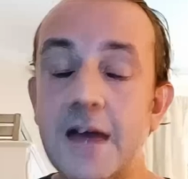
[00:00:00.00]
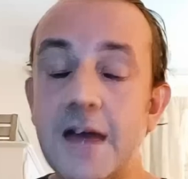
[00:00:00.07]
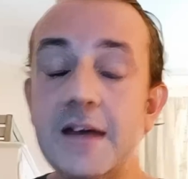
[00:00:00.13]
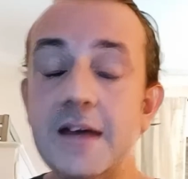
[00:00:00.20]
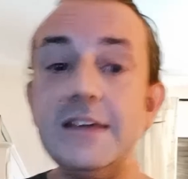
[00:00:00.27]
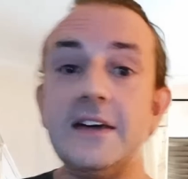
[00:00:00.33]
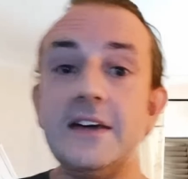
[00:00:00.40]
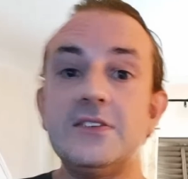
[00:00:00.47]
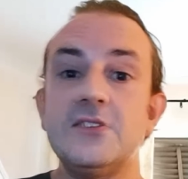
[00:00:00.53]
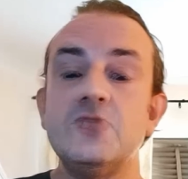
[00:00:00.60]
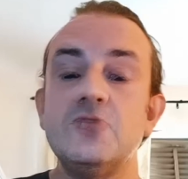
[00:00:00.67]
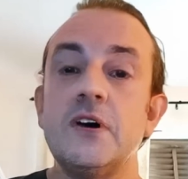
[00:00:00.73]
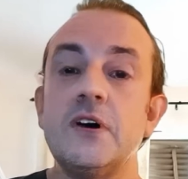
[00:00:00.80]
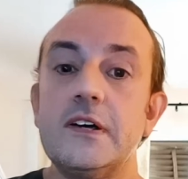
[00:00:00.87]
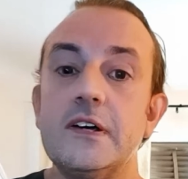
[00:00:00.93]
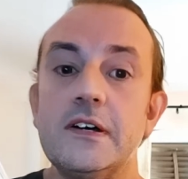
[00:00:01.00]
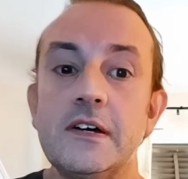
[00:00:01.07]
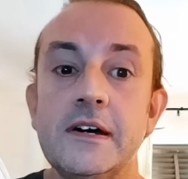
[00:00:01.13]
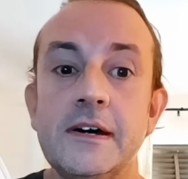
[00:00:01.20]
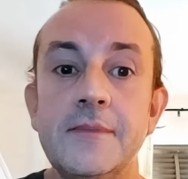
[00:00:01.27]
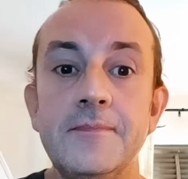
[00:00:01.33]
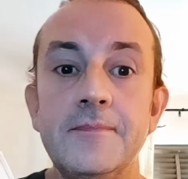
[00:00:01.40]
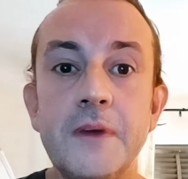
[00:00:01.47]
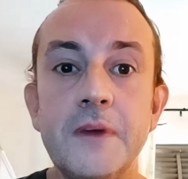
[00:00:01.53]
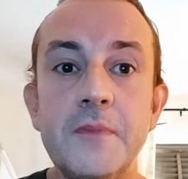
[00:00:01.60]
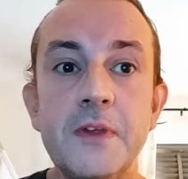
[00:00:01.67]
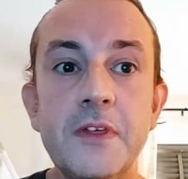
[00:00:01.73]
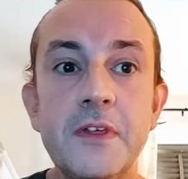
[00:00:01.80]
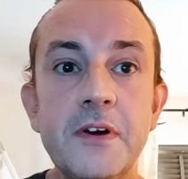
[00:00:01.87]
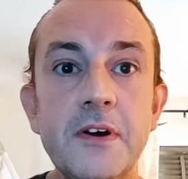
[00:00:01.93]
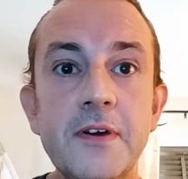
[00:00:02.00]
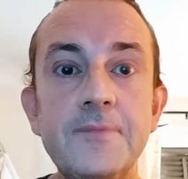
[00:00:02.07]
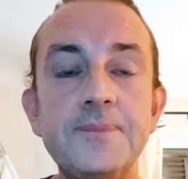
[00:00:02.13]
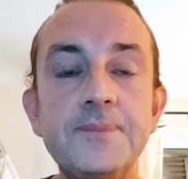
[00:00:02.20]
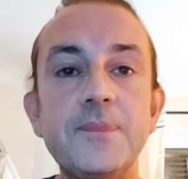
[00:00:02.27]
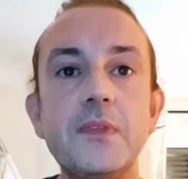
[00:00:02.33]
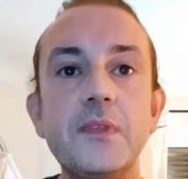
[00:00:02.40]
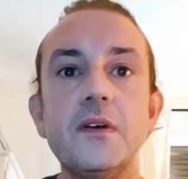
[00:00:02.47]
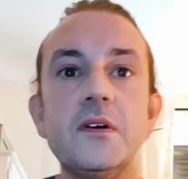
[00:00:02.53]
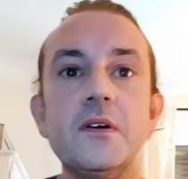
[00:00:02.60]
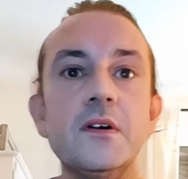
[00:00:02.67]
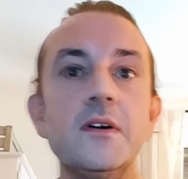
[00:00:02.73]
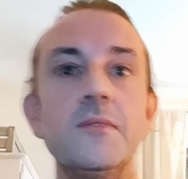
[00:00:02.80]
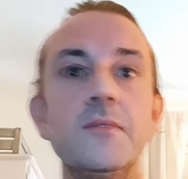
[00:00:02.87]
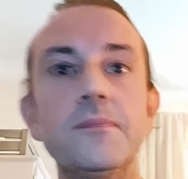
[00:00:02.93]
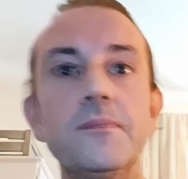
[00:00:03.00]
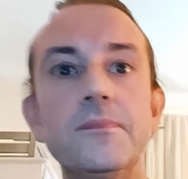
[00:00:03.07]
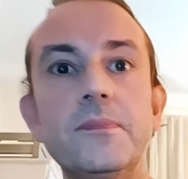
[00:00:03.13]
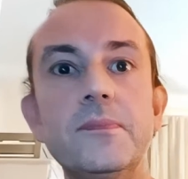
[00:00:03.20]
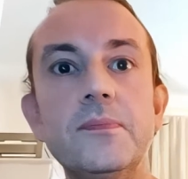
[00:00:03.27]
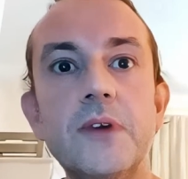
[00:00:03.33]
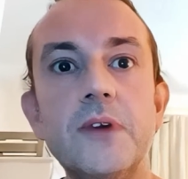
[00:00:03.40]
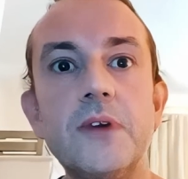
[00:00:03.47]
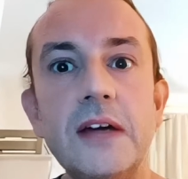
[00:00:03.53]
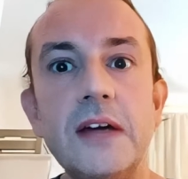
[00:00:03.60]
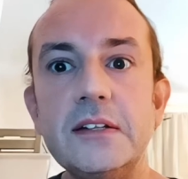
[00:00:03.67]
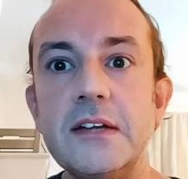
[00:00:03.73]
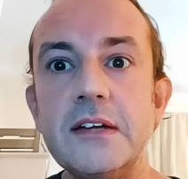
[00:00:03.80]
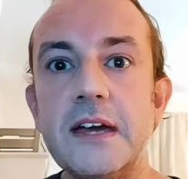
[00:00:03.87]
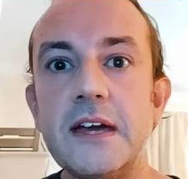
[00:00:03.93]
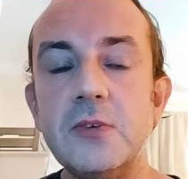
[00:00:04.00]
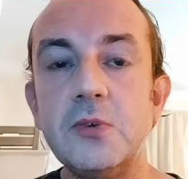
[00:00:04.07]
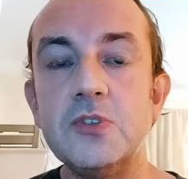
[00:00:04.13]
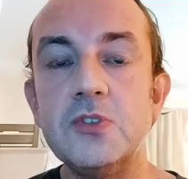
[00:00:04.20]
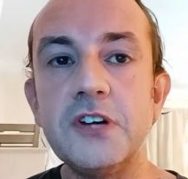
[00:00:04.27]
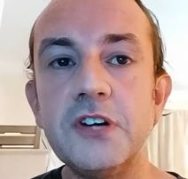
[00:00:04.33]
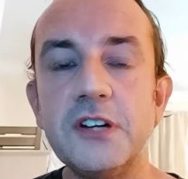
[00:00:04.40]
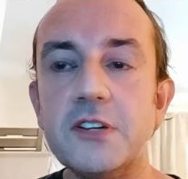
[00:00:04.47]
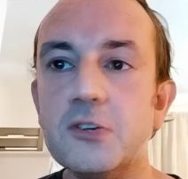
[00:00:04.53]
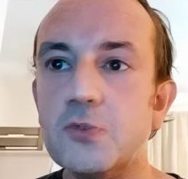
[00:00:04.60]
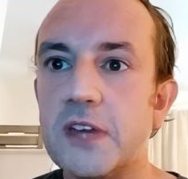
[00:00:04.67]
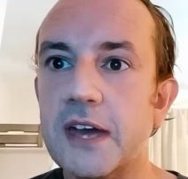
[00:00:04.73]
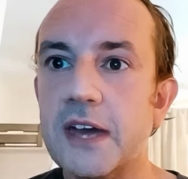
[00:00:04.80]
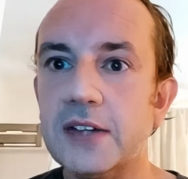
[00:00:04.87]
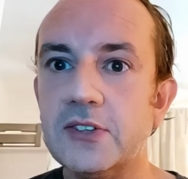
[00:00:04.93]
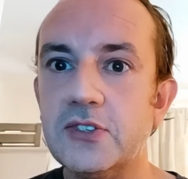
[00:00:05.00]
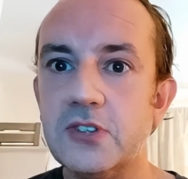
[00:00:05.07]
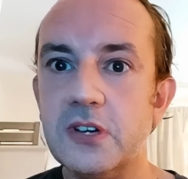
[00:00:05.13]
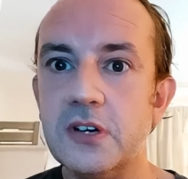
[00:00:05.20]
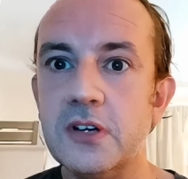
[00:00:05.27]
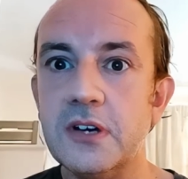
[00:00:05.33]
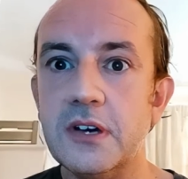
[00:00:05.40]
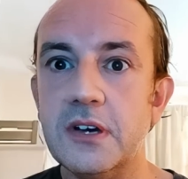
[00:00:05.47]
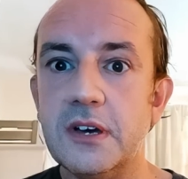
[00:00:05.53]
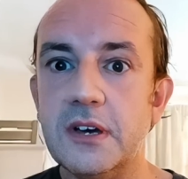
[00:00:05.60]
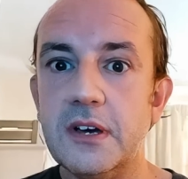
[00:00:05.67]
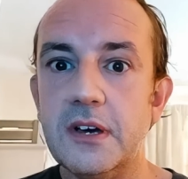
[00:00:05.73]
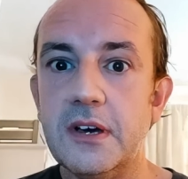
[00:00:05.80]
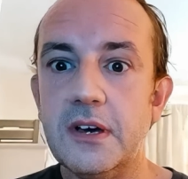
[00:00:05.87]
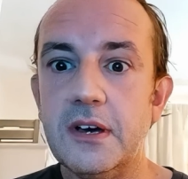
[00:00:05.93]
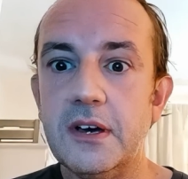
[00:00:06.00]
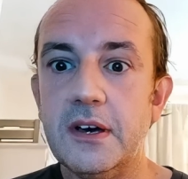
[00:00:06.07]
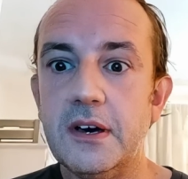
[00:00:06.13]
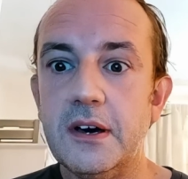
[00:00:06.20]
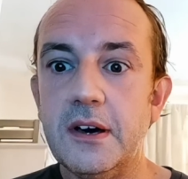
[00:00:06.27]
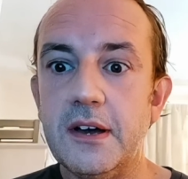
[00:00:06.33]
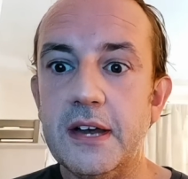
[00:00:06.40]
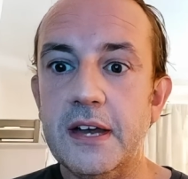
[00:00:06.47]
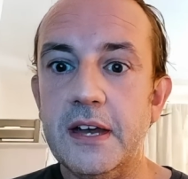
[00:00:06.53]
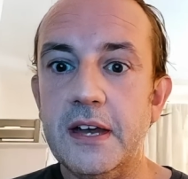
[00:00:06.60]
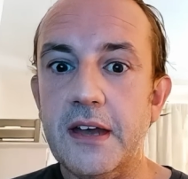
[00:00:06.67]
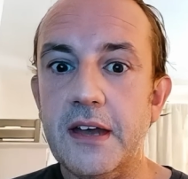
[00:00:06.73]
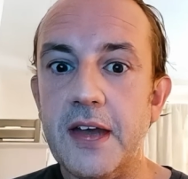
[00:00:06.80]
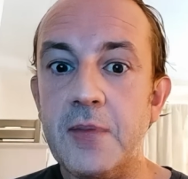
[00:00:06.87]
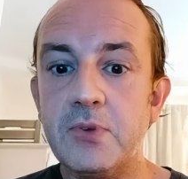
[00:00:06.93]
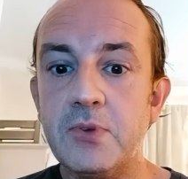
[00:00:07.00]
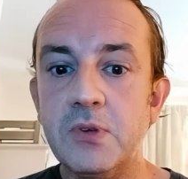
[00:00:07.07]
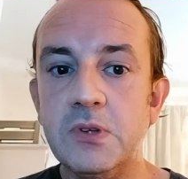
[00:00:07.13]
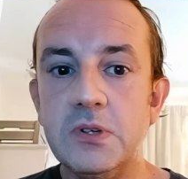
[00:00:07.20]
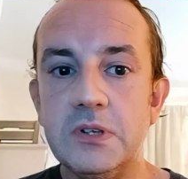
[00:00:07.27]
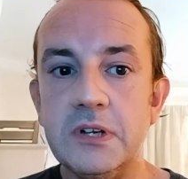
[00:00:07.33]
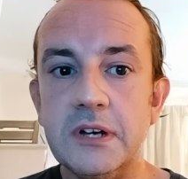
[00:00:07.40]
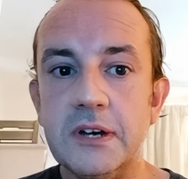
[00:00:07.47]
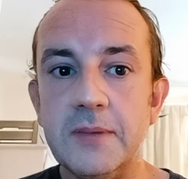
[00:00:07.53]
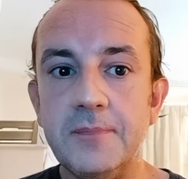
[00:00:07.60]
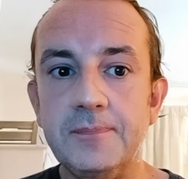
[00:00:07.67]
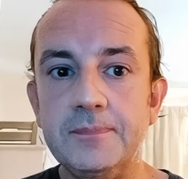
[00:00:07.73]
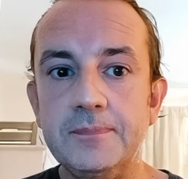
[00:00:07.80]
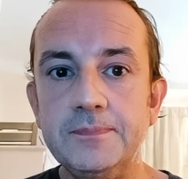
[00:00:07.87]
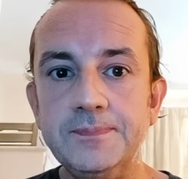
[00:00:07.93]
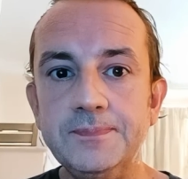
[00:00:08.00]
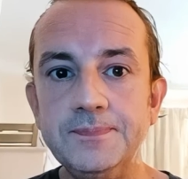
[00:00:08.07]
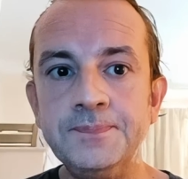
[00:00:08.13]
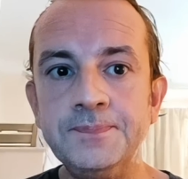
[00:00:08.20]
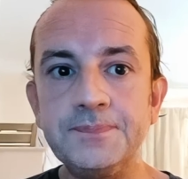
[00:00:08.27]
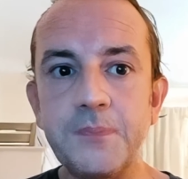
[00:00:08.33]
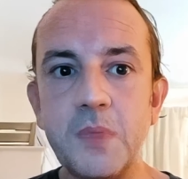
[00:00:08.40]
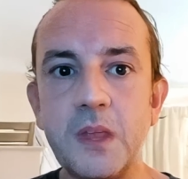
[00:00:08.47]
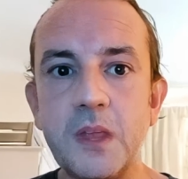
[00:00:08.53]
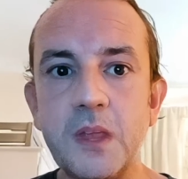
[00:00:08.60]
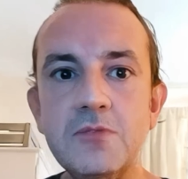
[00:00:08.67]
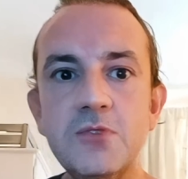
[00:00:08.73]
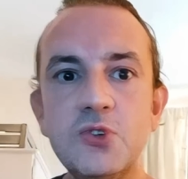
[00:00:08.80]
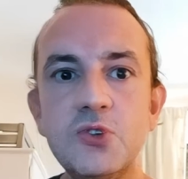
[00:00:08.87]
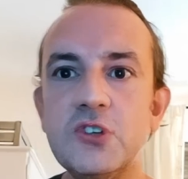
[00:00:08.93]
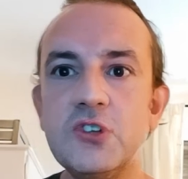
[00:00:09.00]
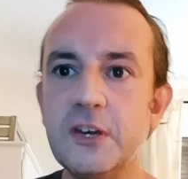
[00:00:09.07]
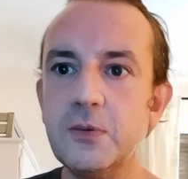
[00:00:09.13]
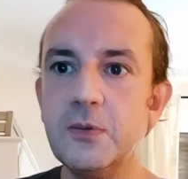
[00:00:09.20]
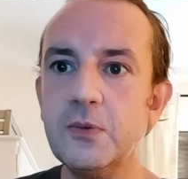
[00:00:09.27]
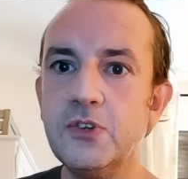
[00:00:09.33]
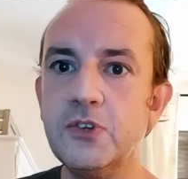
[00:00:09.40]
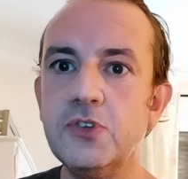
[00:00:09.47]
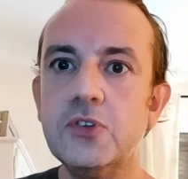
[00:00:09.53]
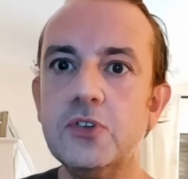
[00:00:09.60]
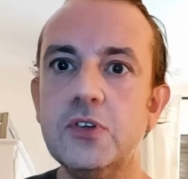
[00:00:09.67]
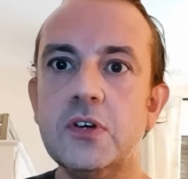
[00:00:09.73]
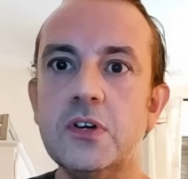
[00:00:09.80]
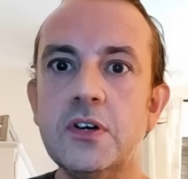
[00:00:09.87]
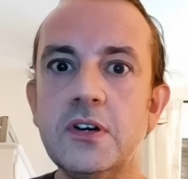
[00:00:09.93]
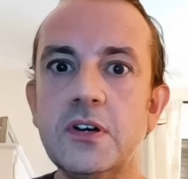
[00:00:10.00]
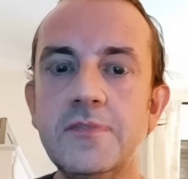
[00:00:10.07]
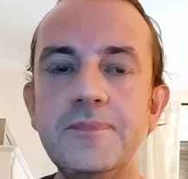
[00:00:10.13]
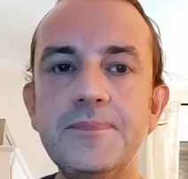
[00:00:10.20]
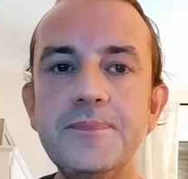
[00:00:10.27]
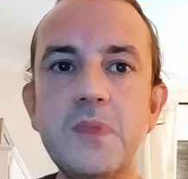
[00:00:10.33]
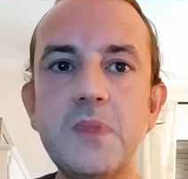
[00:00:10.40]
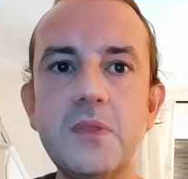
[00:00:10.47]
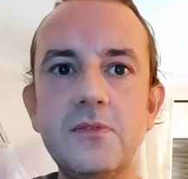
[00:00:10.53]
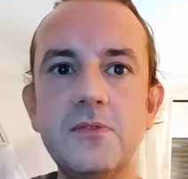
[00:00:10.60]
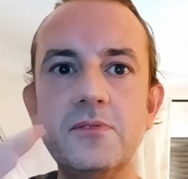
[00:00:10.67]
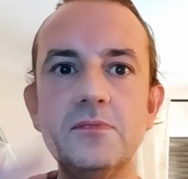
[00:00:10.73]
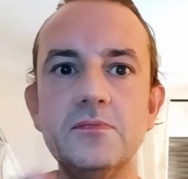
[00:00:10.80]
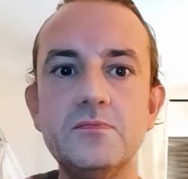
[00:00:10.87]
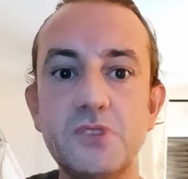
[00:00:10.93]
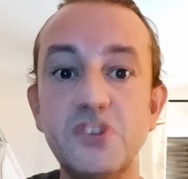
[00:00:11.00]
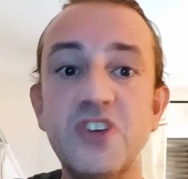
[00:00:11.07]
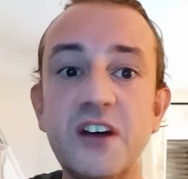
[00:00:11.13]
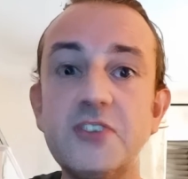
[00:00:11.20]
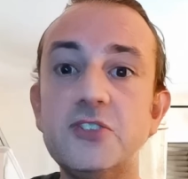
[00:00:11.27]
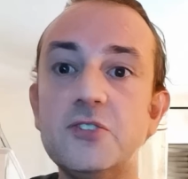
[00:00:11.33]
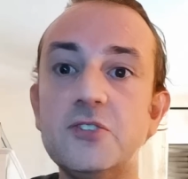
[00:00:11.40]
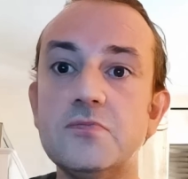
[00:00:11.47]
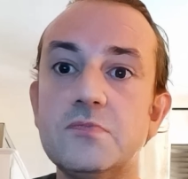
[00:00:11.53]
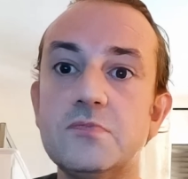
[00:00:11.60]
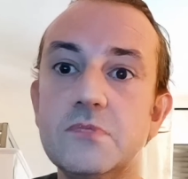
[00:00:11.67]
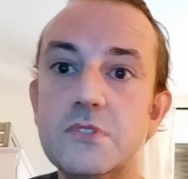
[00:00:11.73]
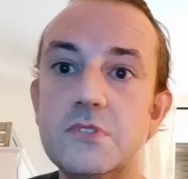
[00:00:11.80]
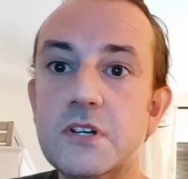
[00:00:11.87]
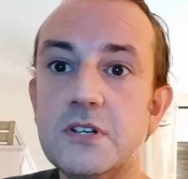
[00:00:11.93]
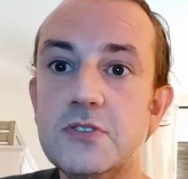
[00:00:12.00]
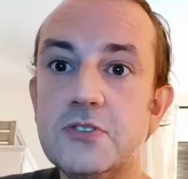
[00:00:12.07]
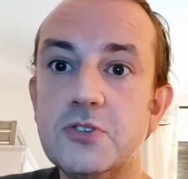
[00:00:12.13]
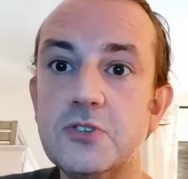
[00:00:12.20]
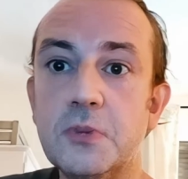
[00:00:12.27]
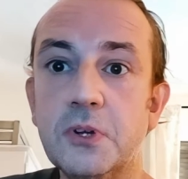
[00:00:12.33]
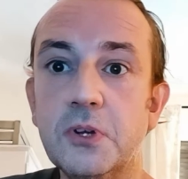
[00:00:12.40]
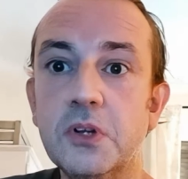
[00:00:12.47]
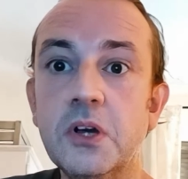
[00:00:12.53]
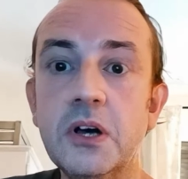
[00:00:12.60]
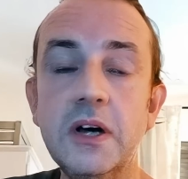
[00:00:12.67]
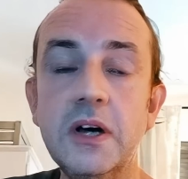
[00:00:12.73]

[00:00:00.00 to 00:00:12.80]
Yes, that's right. Um, my mother um, had can- was diagnosed with cancer uh, in April, um, and unfortunately it was uh, progressed, uh, terminal.